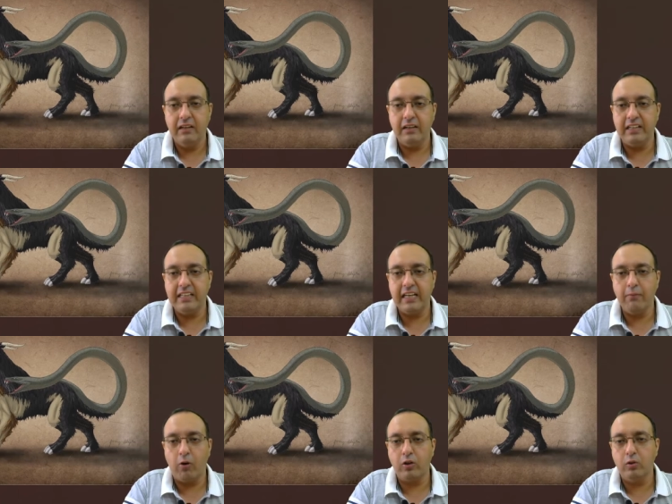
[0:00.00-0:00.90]
DNA
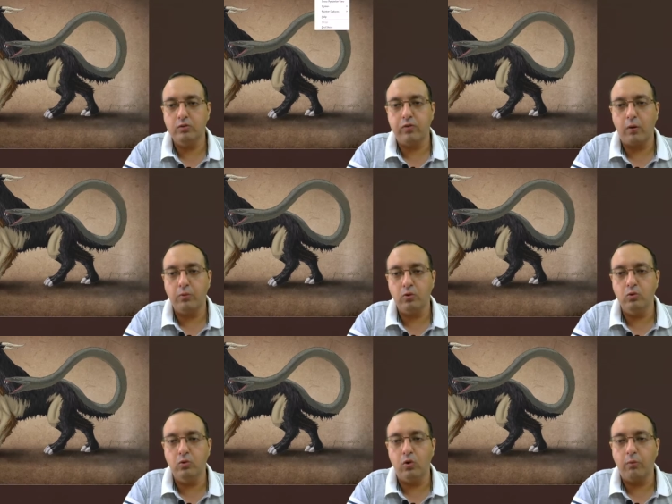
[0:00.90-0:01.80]
molecules from
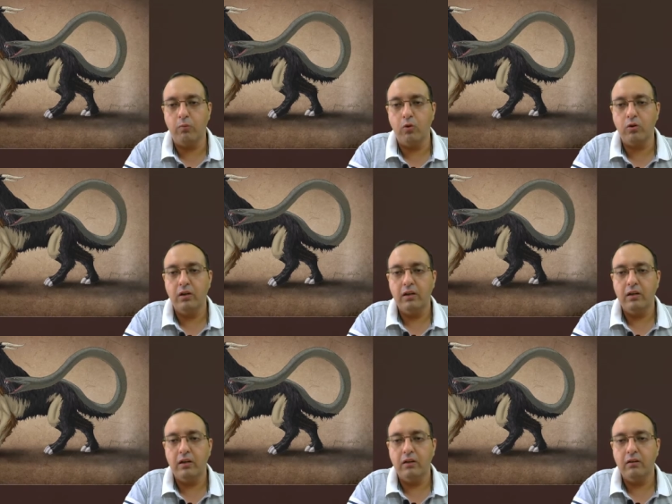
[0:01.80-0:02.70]
two or
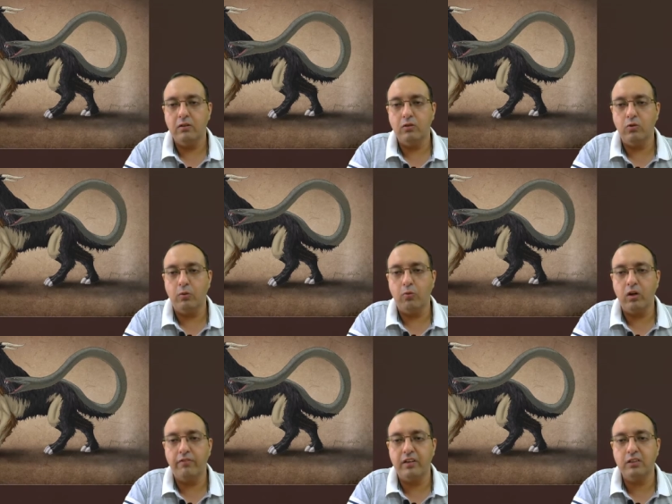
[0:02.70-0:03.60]
more
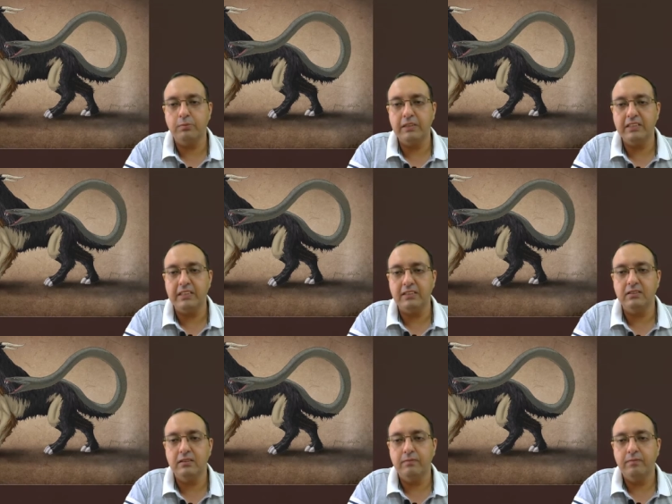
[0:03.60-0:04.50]
different species